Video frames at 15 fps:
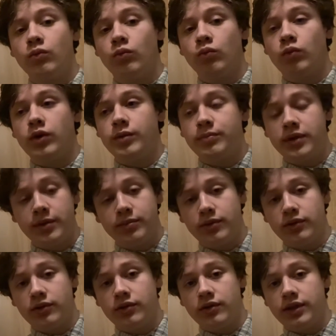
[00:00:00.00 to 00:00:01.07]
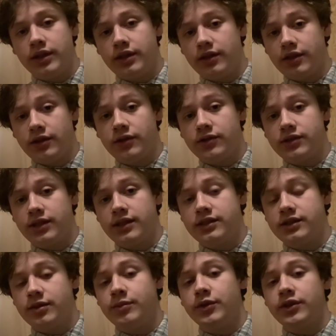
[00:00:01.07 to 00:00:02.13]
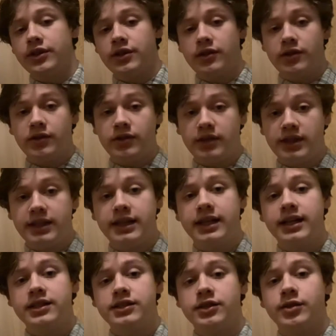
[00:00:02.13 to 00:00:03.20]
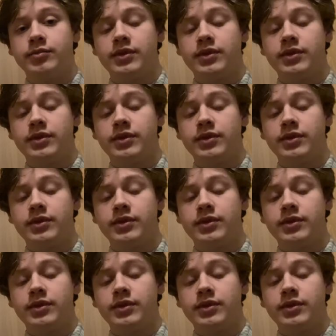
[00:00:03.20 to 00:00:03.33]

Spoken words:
what people in the neuroscience community call the connectome.